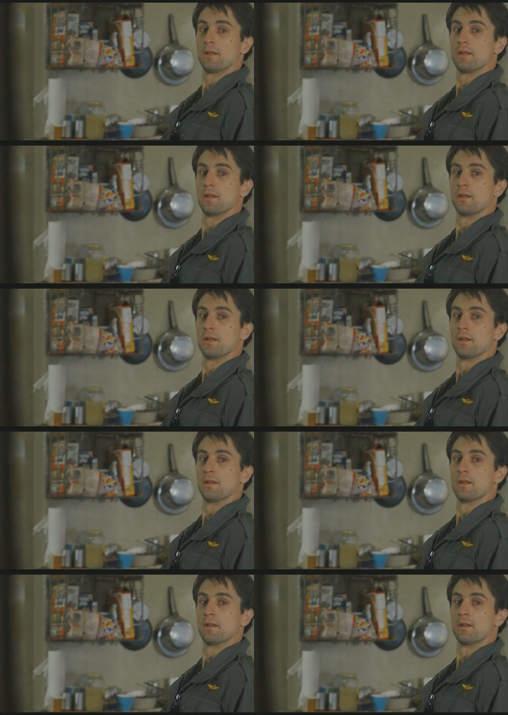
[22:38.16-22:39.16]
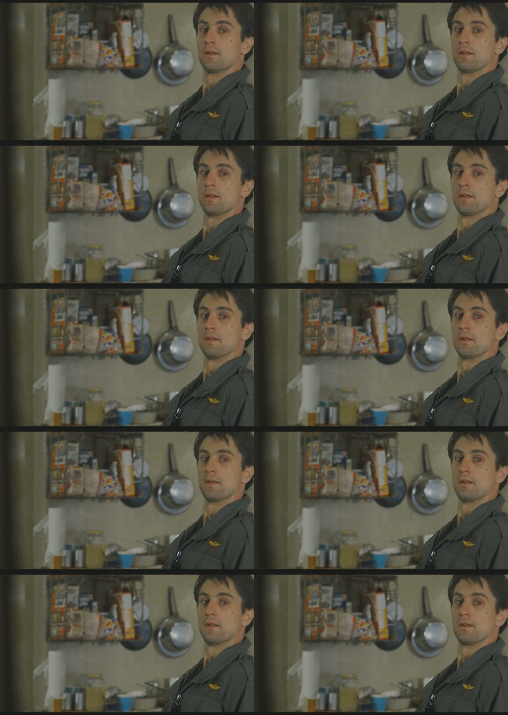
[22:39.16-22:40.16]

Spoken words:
(no one is talking)